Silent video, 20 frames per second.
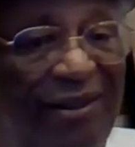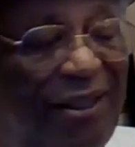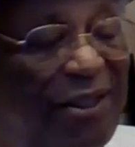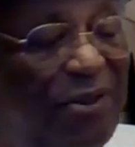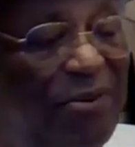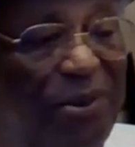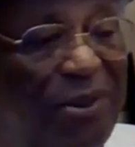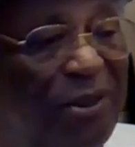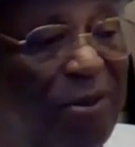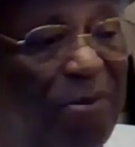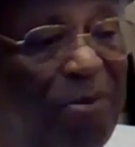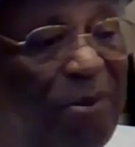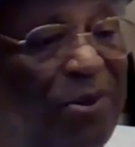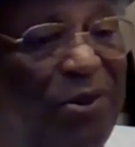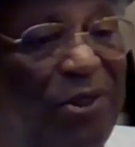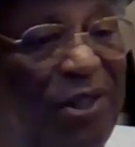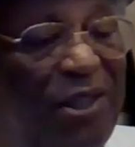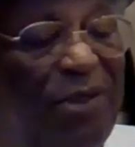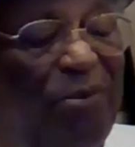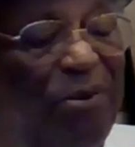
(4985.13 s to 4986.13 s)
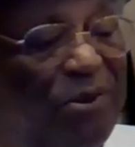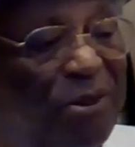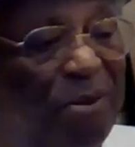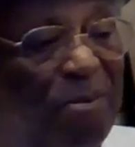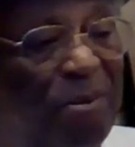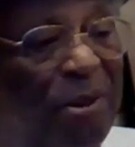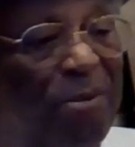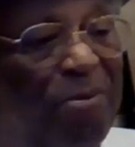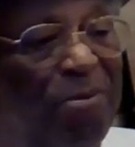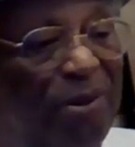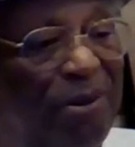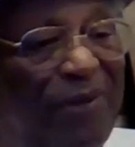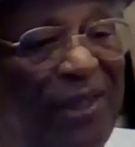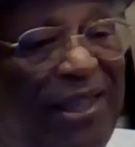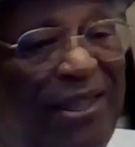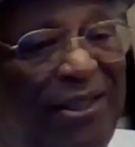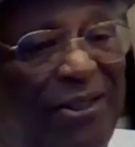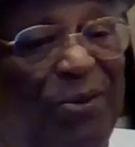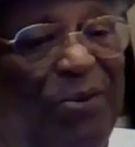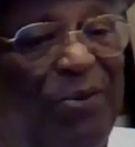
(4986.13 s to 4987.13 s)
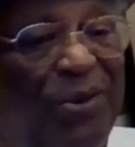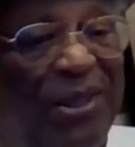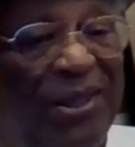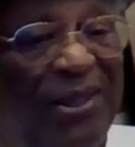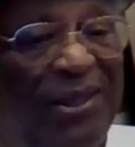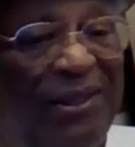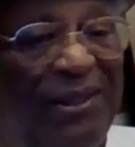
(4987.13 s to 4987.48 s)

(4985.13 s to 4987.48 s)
He was a member of that union.